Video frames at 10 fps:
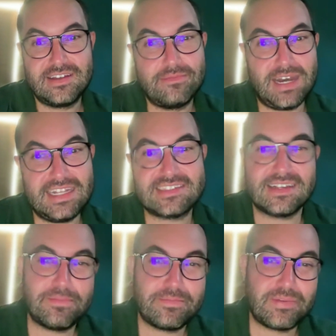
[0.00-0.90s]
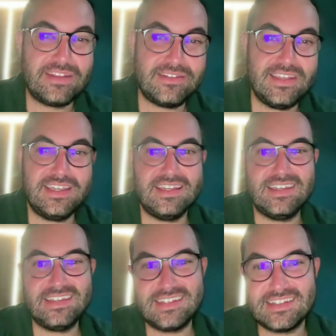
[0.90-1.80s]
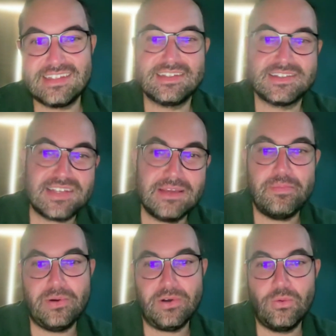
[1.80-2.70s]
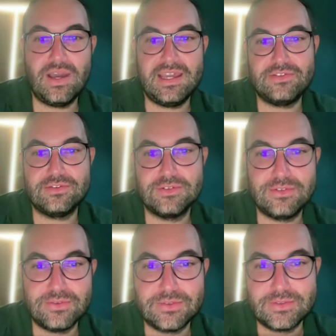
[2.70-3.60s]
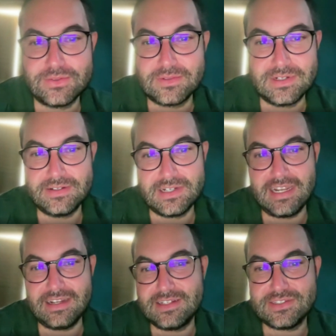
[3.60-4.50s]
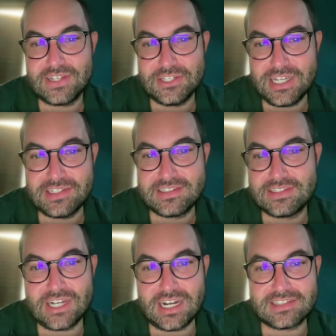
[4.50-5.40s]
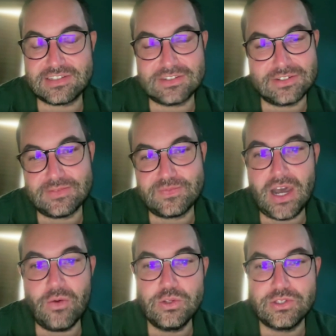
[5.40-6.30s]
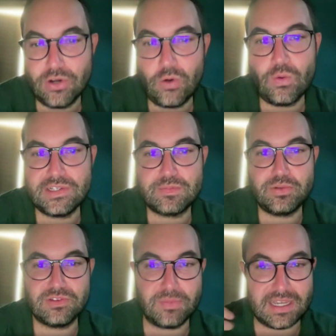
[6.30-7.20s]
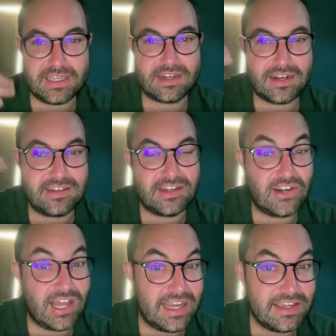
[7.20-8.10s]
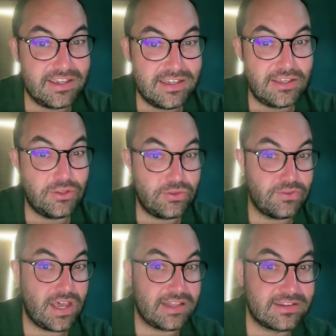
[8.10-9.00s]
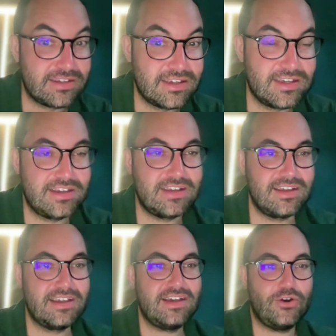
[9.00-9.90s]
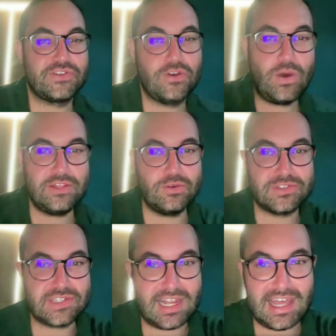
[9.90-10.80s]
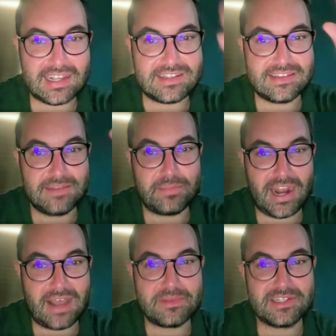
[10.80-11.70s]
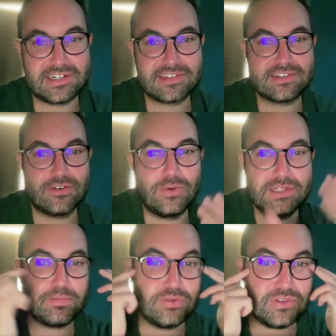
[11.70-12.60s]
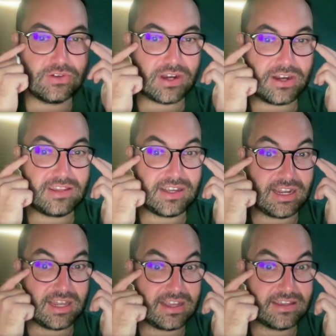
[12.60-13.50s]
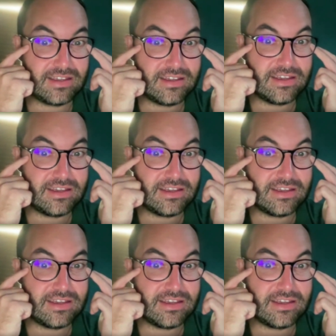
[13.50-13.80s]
But it's a pretty simple way to suggest charts. So I would always put my critical eye into that. Also, when you select the parameters, always put your critical eye